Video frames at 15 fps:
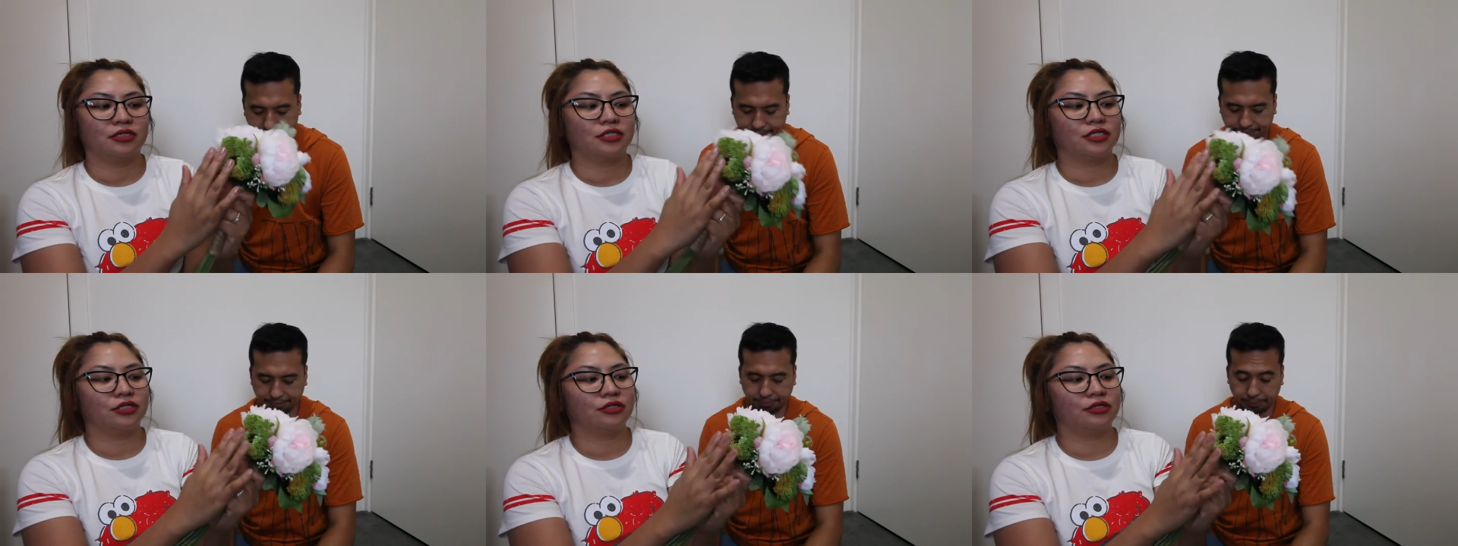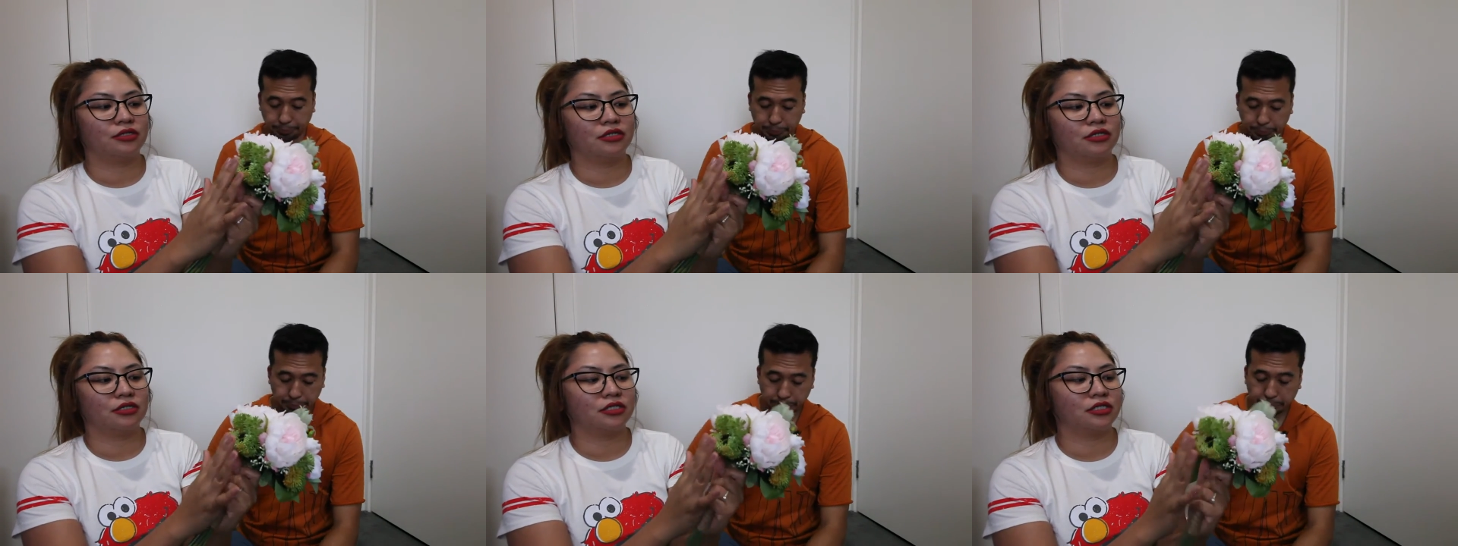Speaker 1: So
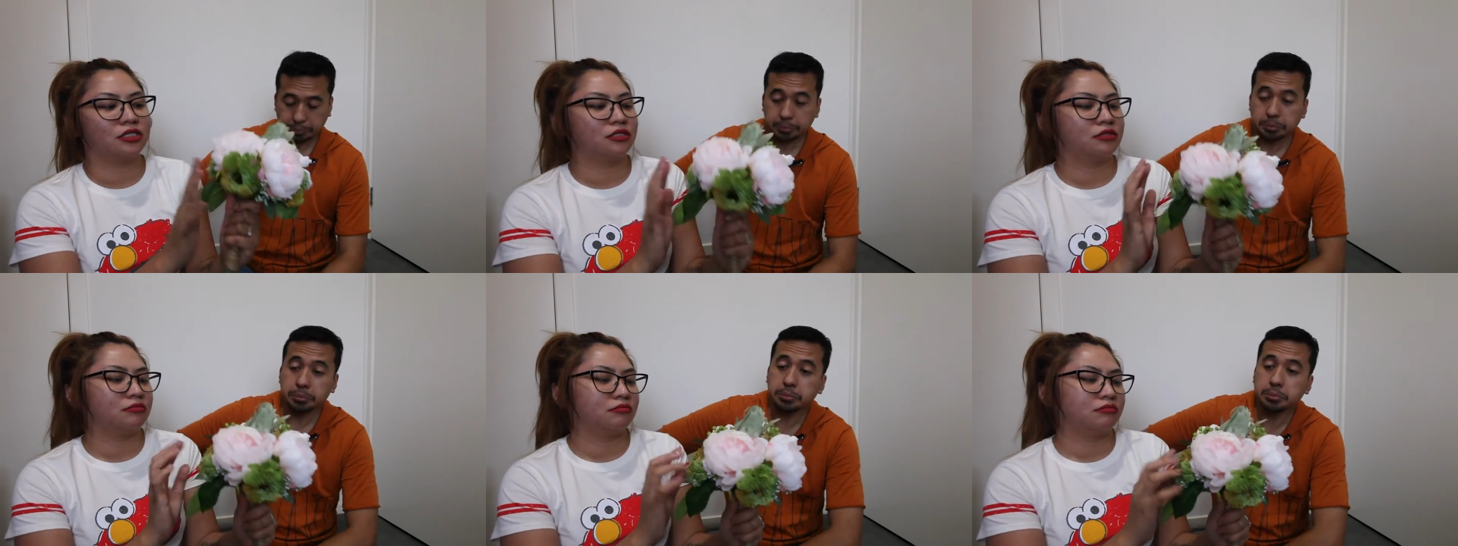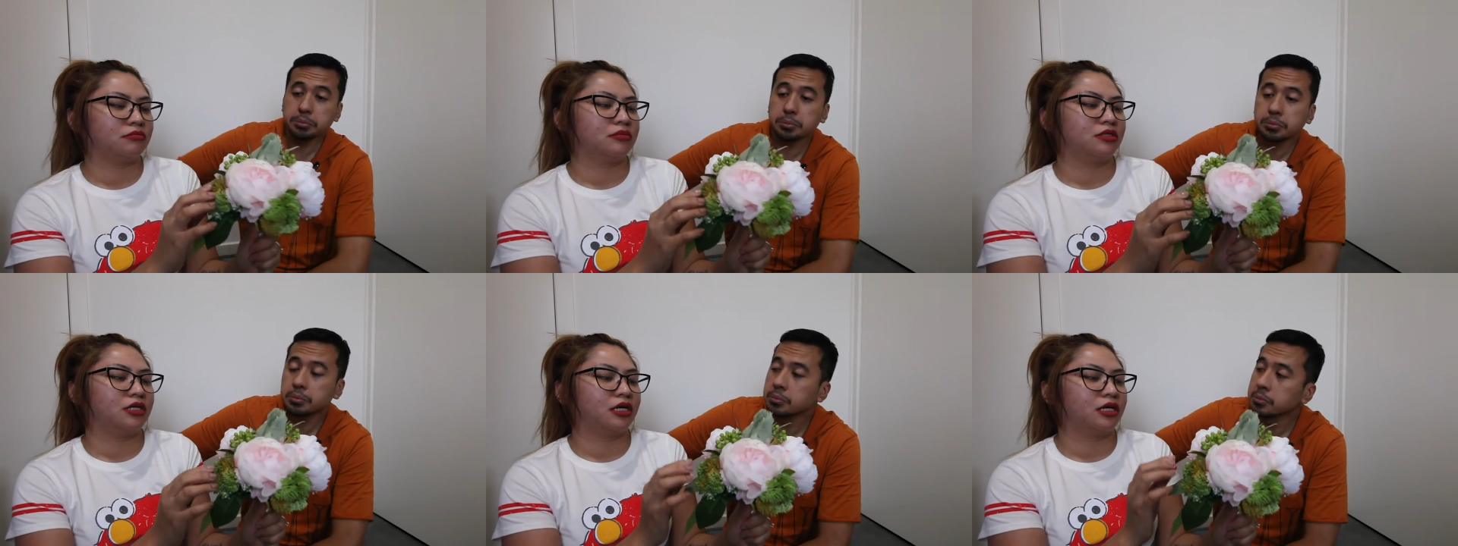there's,
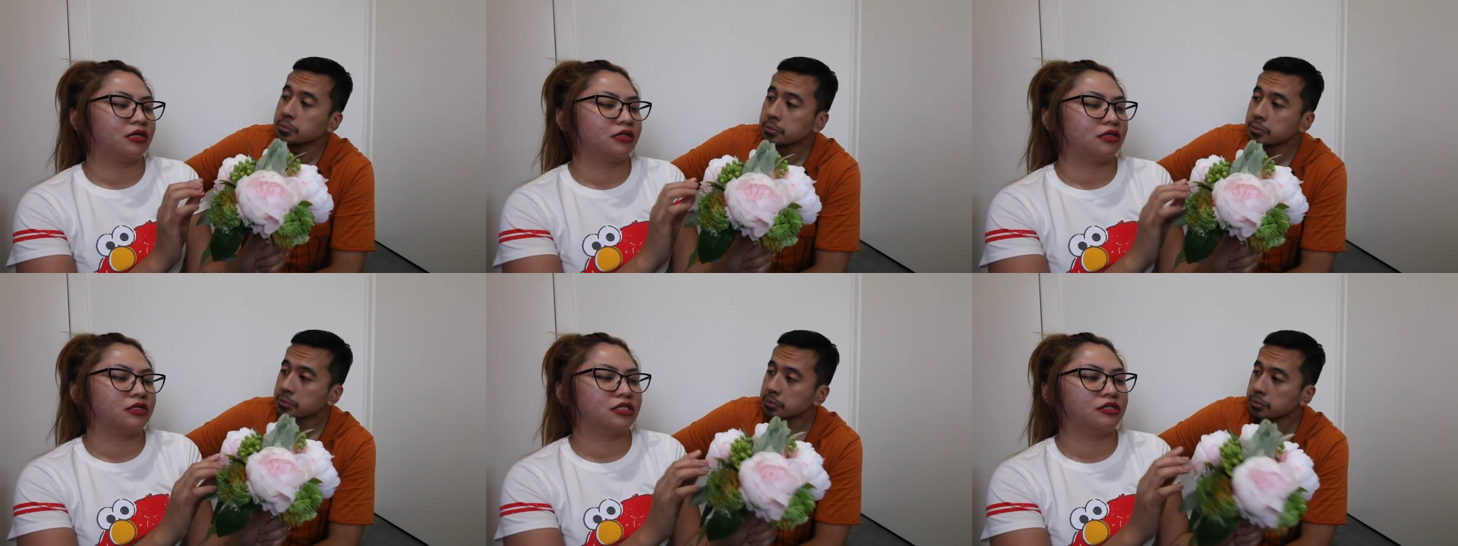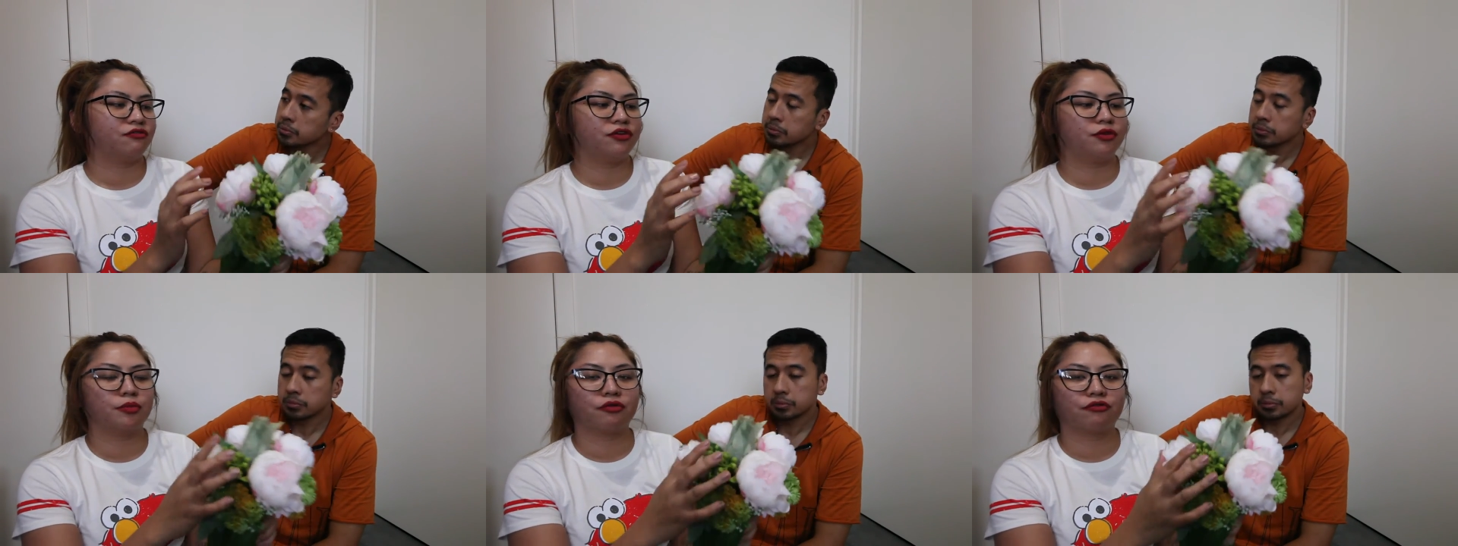yeah, there's a
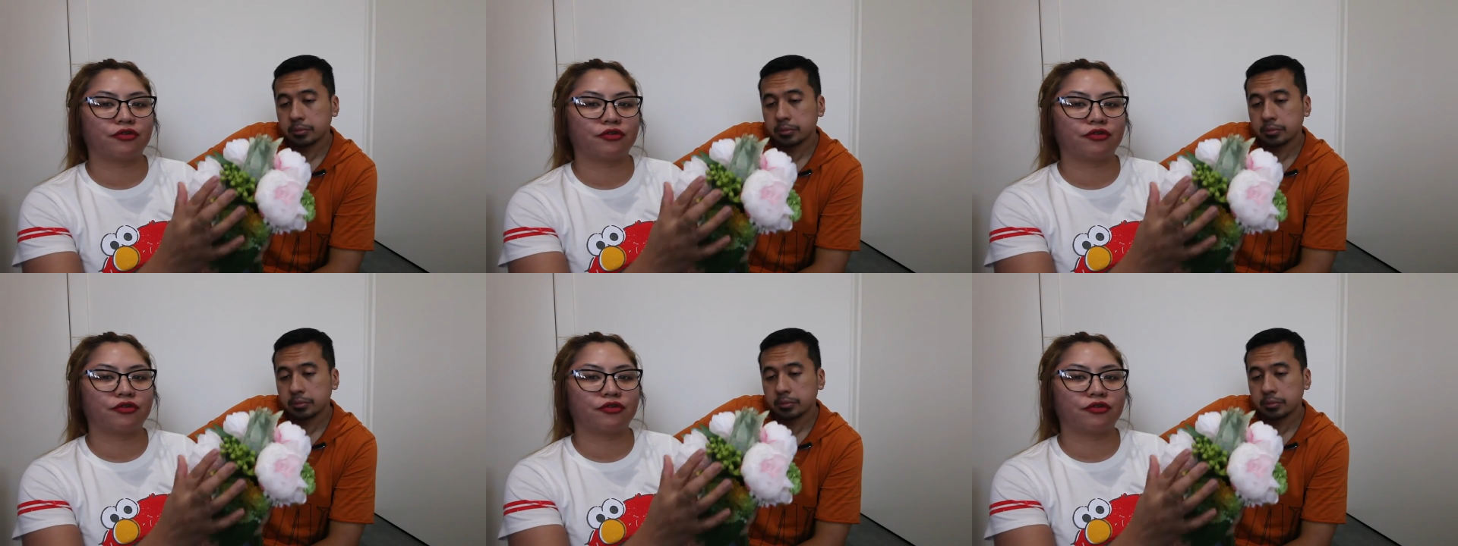few more